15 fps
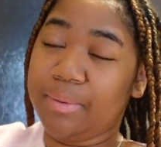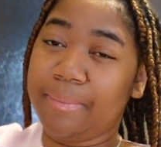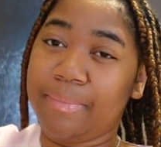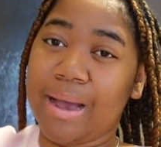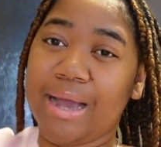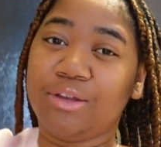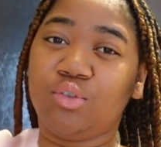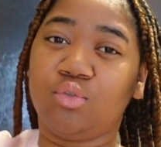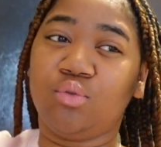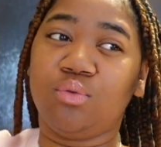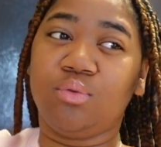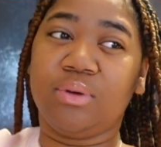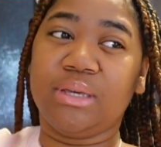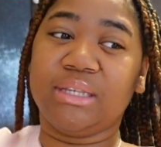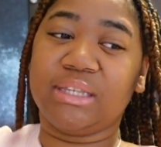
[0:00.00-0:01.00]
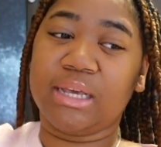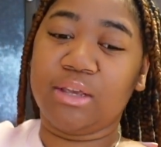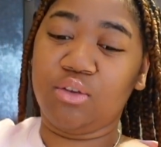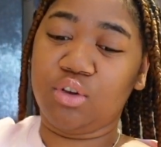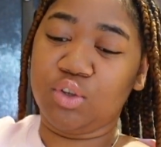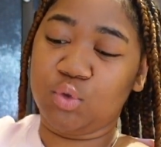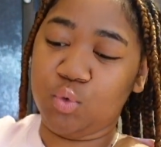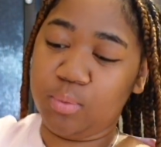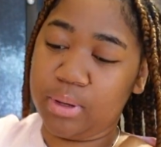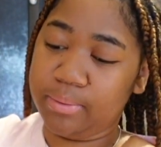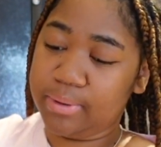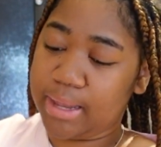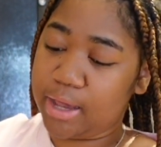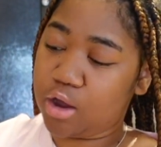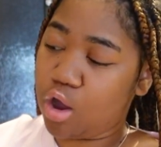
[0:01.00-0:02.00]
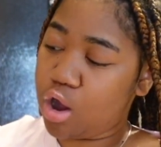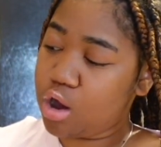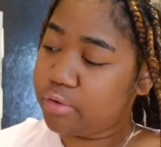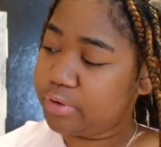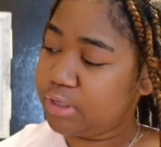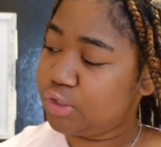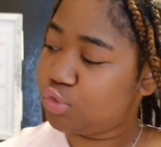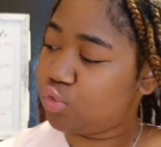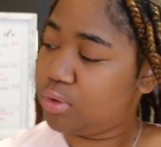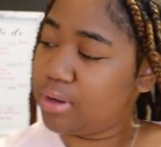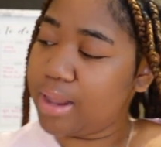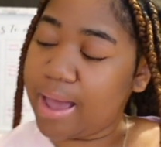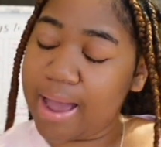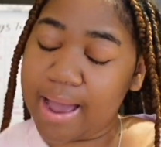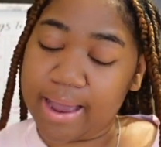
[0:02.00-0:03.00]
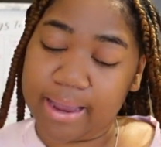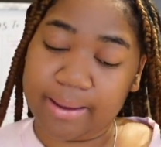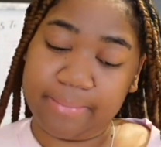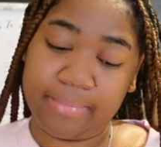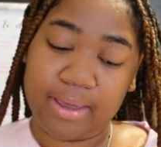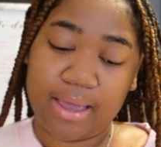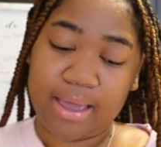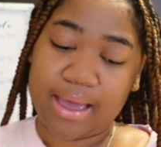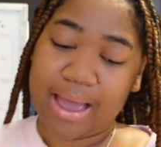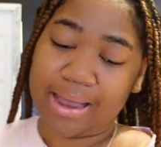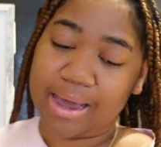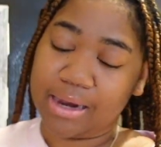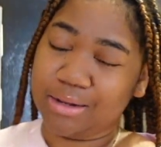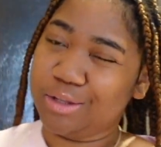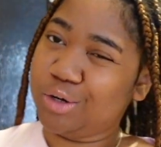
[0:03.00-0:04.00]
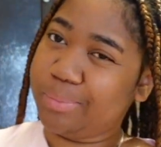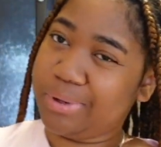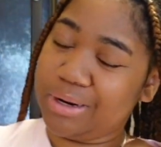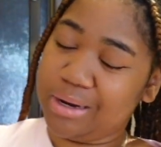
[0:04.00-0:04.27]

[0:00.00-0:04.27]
Mind you, it said you could do maybe like orange or lime. I got a little bit